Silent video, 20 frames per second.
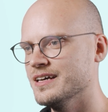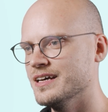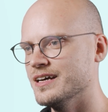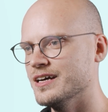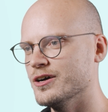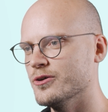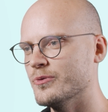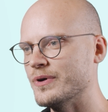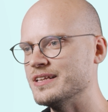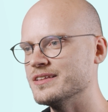
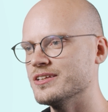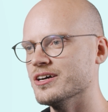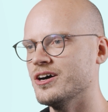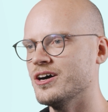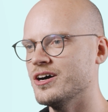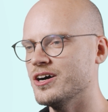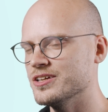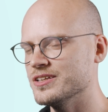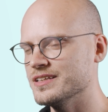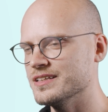uh, went
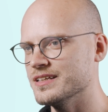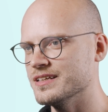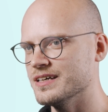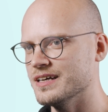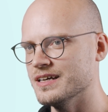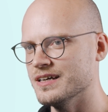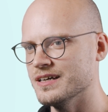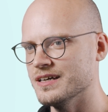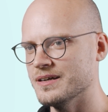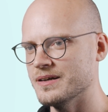on
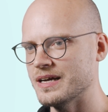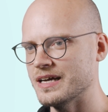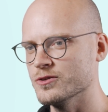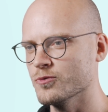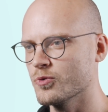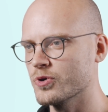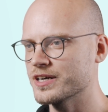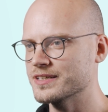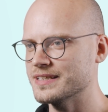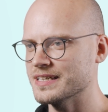uh, and
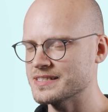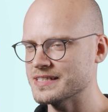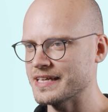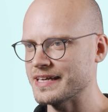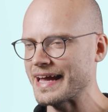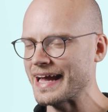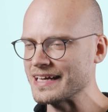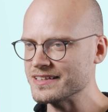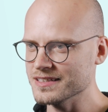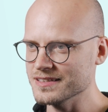worked as
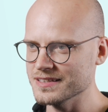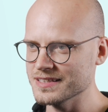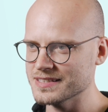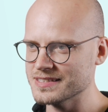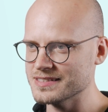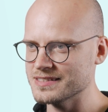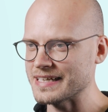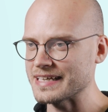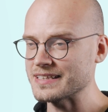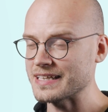a
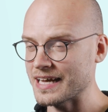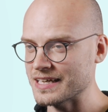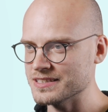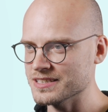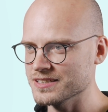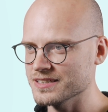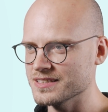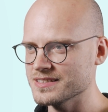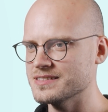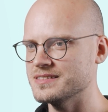analyst, data
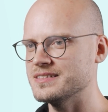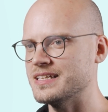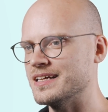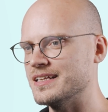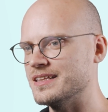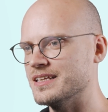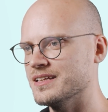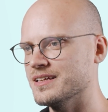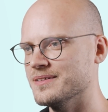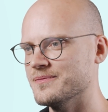analyst,
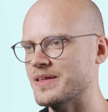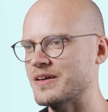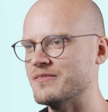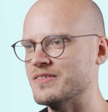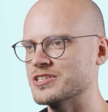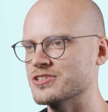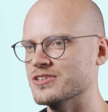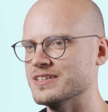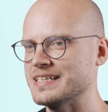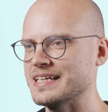then uh,
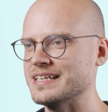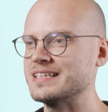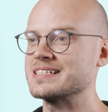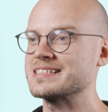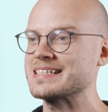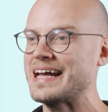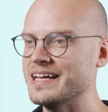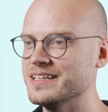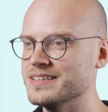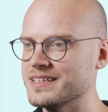eventually data
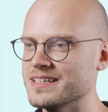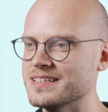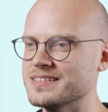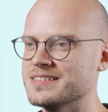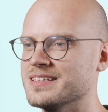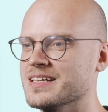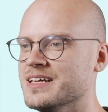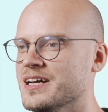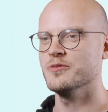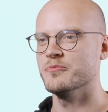scientist,
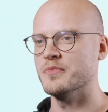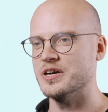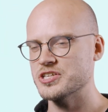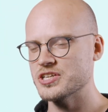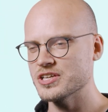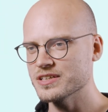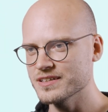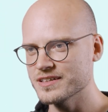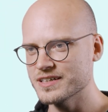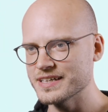
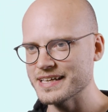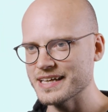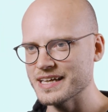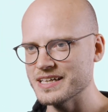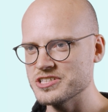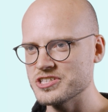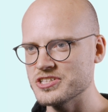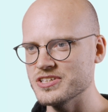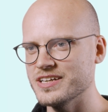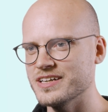machine learning
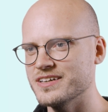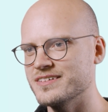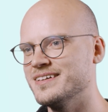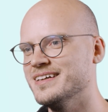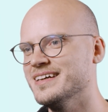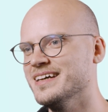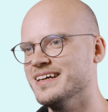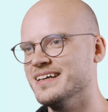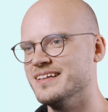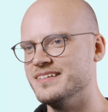engineer,
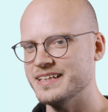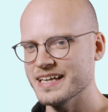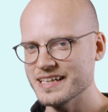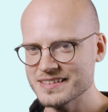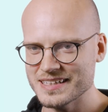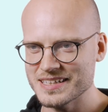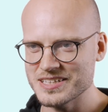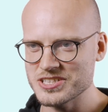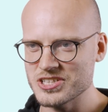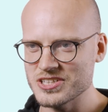
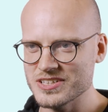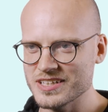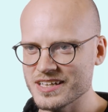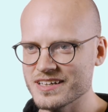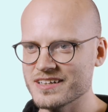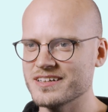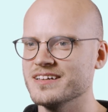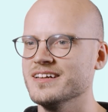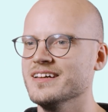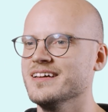data
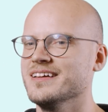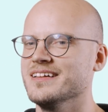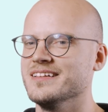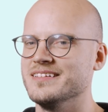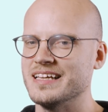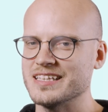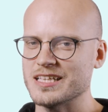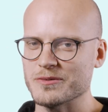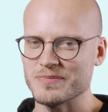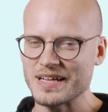engineer,
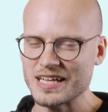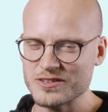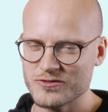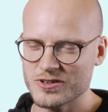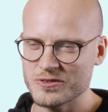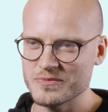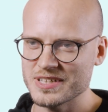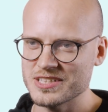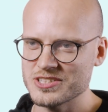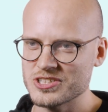data
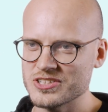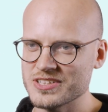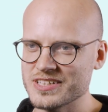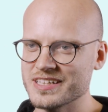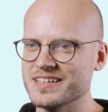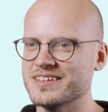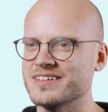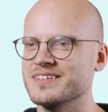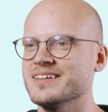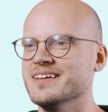platform
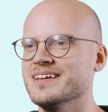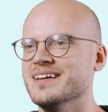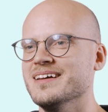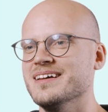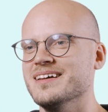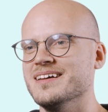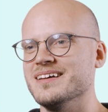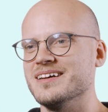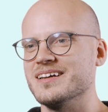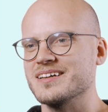engineer,
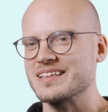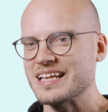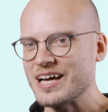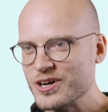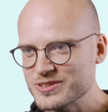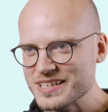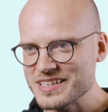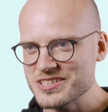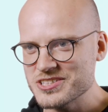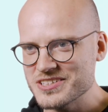a
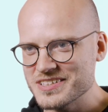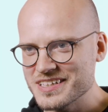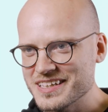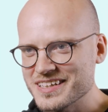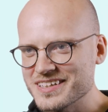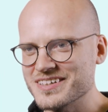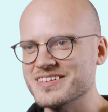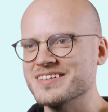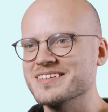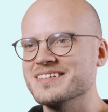cloud
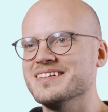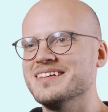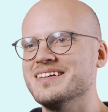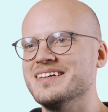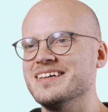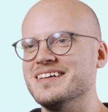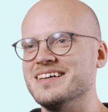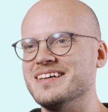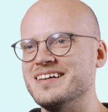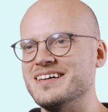engineer,
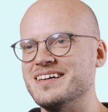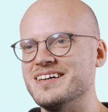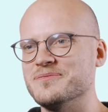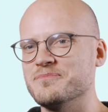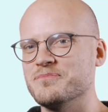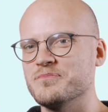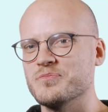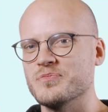uh,